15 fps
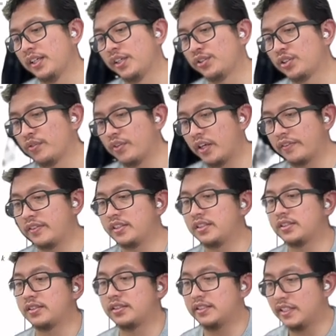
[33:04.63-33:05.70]
Okay, so we
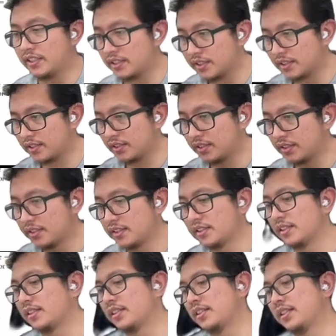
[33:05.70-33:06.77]
have this 6,
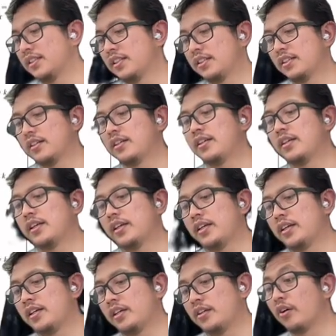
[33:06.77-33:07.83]

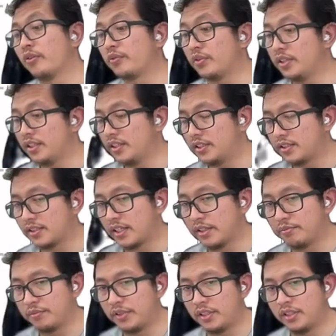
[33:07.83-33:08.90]
and hopefully
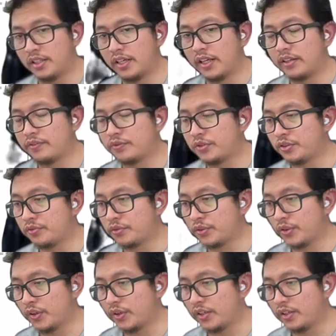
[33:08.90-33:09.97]
this can be
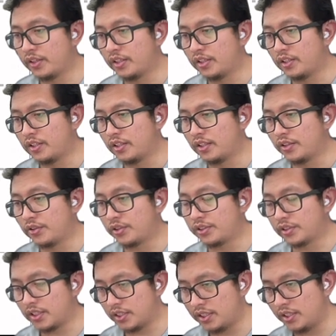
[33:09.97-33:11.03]
helpful for
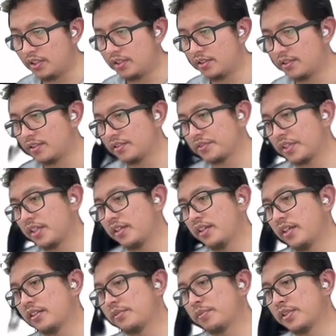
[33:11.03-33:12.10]
your study.
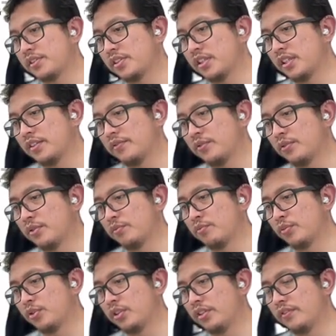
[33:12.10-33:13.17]
Okay, especially
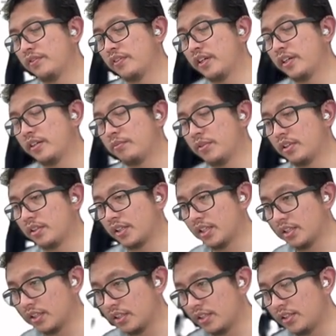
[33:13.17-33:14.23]
for
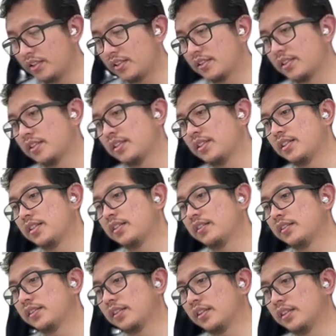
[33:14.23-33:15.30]
multivariable calculus,
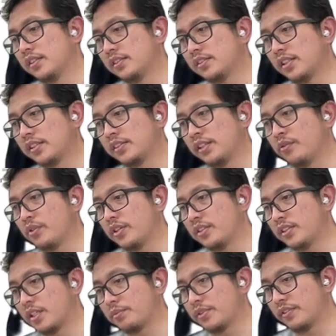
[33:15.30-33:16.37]
starting
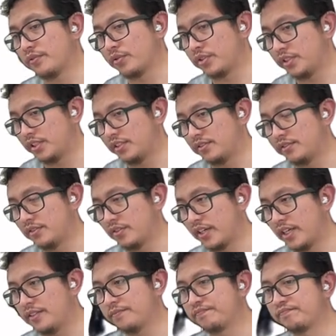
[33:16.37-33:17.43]
with chapter 14.
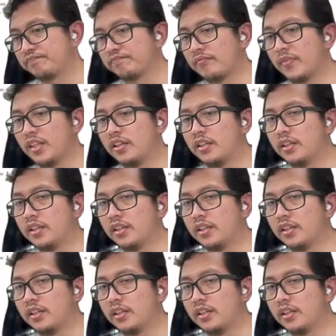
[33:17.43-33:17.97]
Okay.